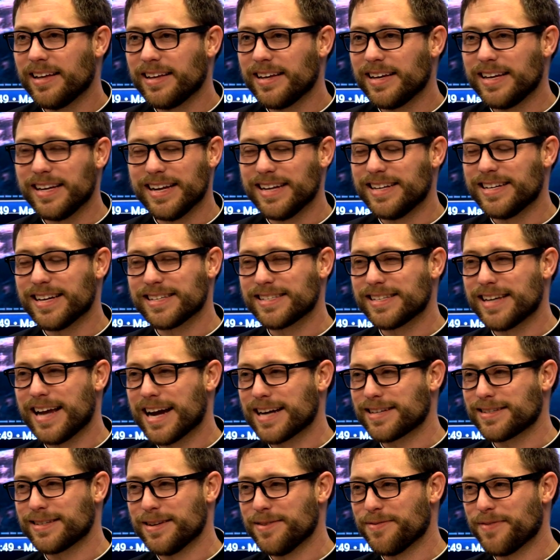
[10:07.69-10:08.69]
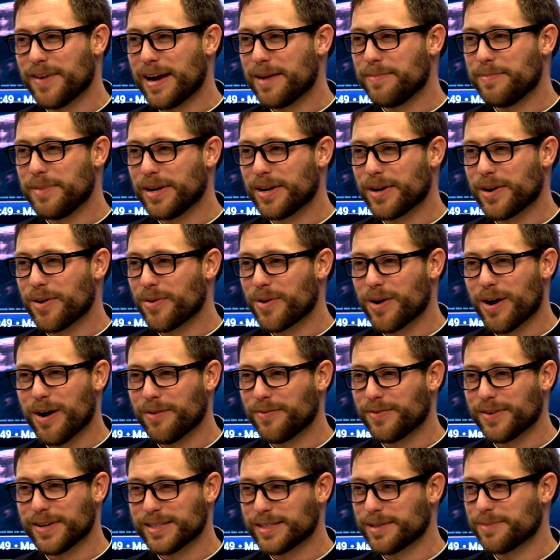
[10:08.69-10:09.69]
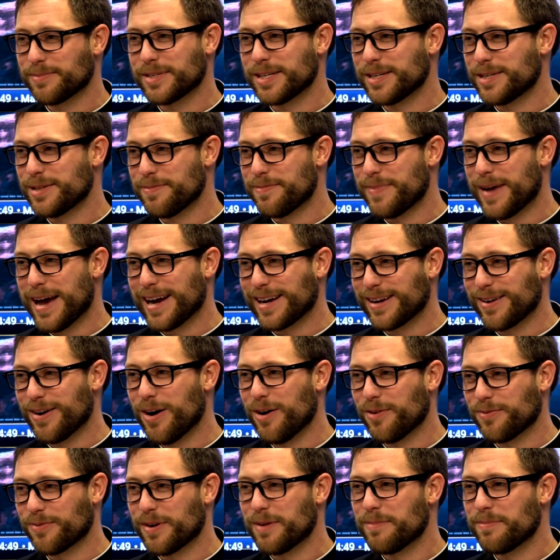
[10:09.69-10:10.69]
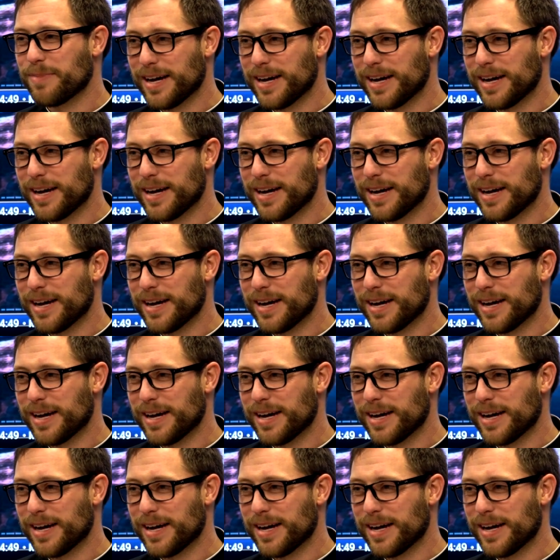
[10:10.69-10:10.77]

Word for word: He doesn't actually invite me to go golfing because I'm such a bad golfer.